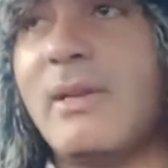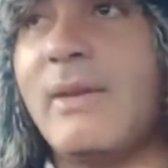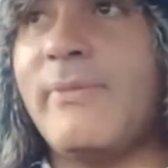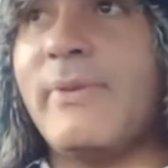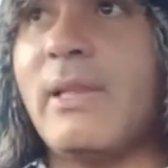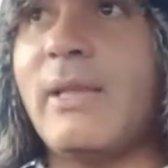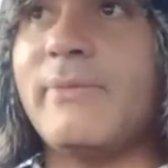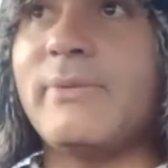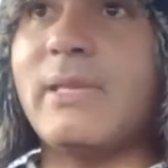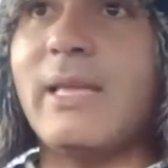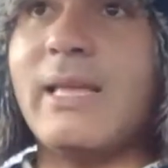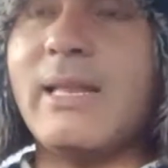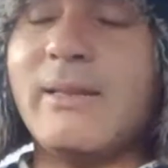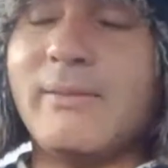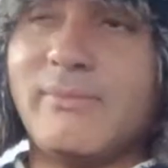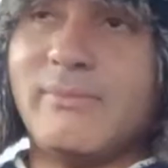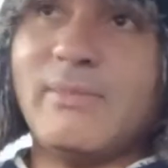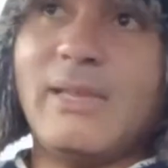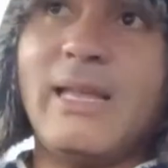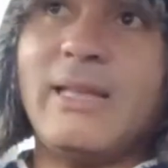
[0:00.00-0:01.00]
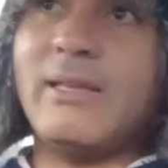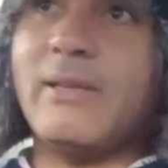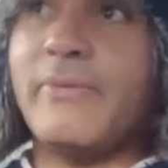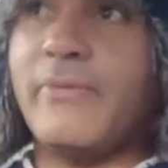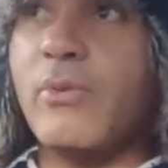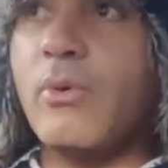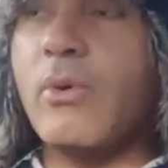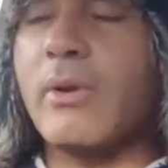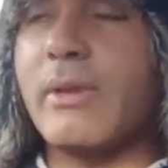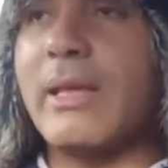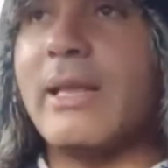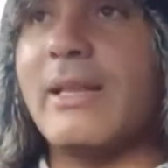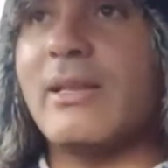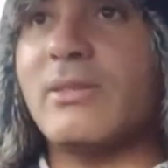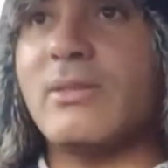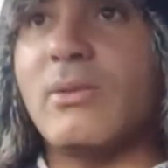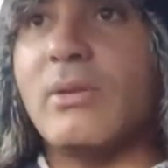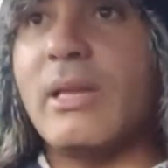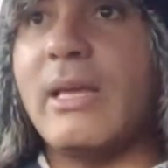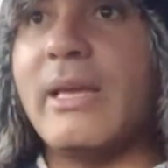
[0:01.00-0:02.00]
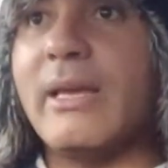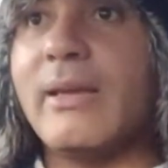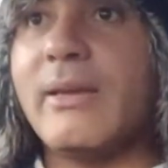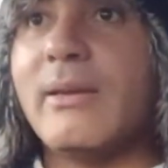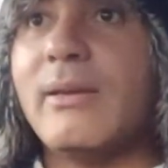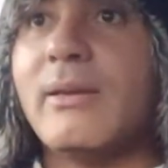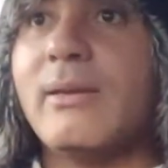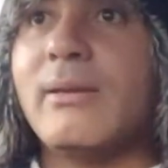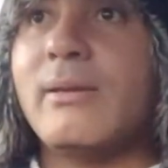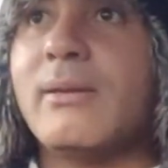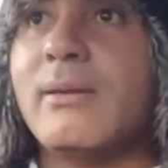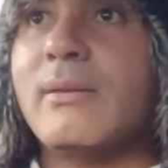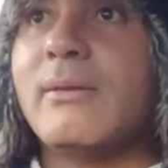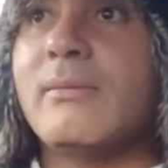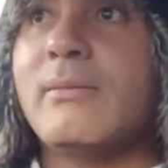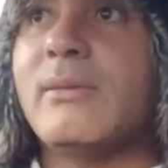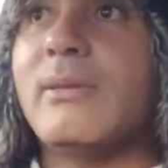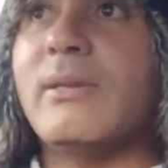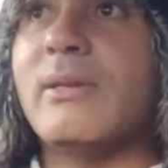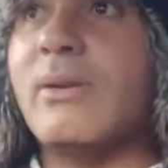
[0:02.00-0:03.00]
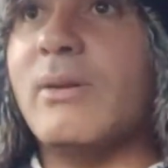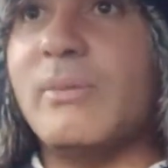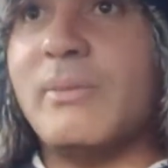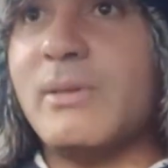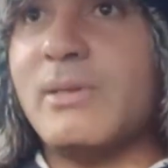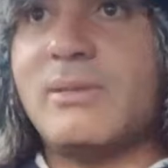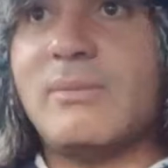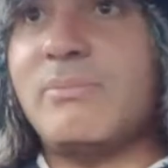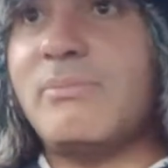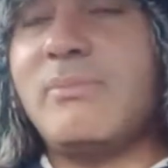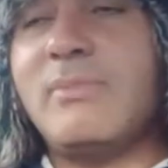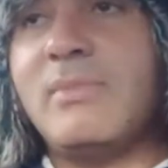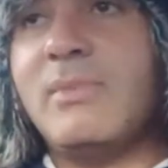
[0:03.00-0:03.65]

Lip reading: I live to 84, then it's only, you know, it's